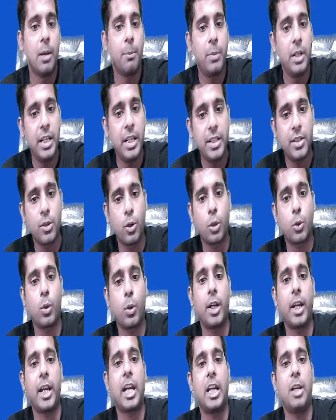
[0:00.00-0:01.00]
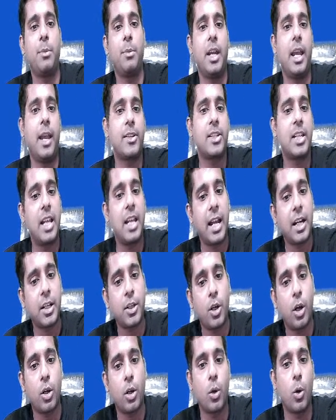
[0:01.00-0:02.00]
Please go to Unacademy app, select
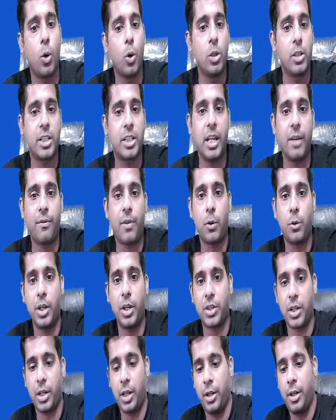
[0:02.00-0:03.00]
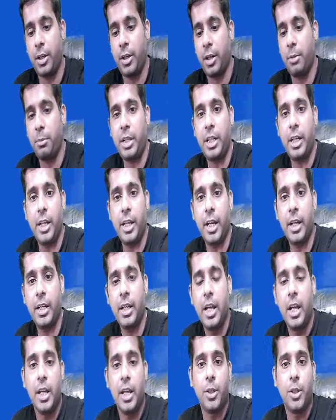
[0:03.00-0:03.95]
your goal, CA Foundation and Intermediate.